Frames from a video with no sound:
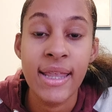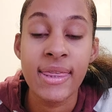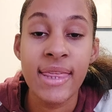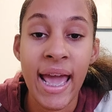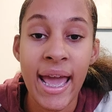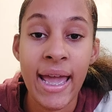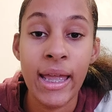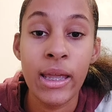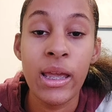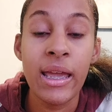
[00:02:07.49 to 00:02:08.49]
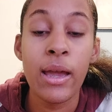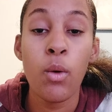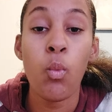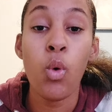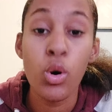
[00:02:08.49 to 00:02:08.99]
they
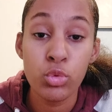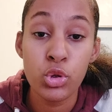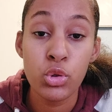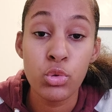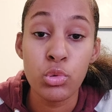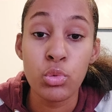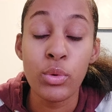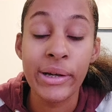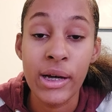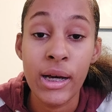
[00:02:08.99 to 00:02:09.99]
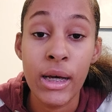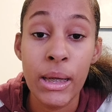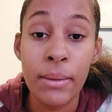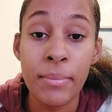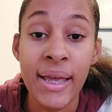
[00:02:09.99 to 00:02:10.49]
want to
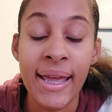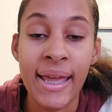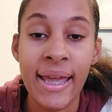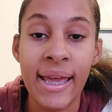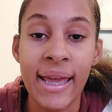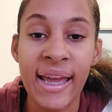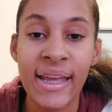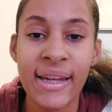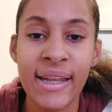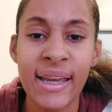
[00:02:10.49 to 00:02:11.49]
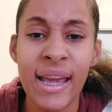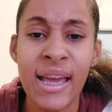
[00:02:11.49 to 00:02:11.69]
come and